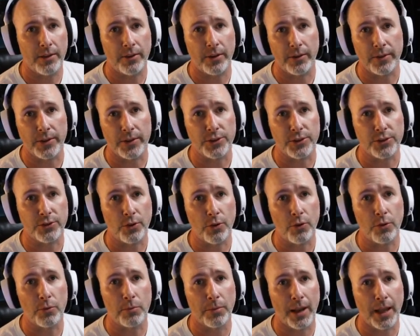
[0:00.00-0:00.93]
of the
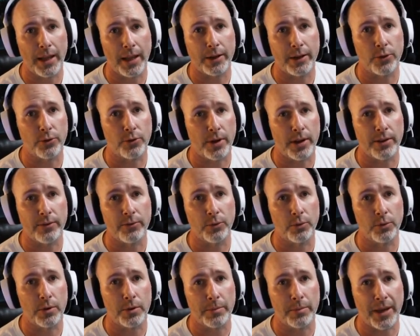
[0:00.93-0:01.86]
Soulblight
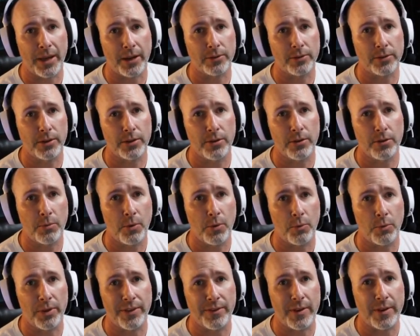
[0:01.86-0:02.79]
Gravelords Battletome
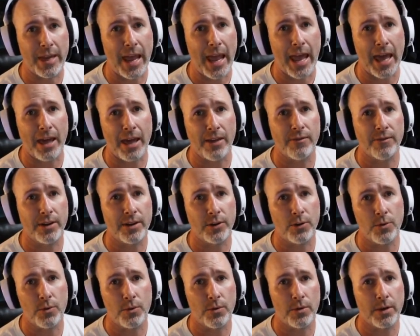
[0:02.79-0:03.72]
with the
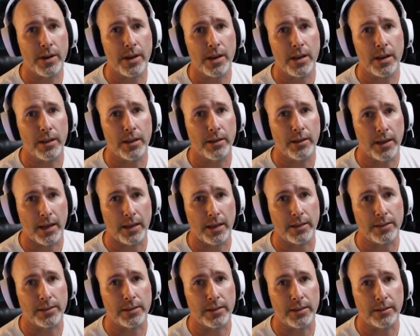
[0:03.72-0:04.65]
Avengorii
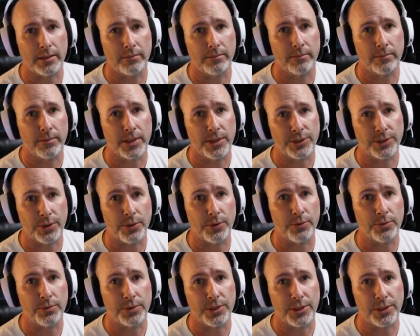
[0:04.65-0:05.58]
Dynasty. So
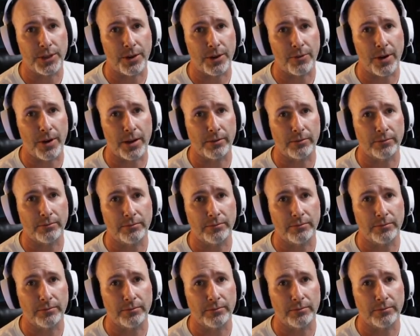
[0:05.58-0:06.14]
stick around.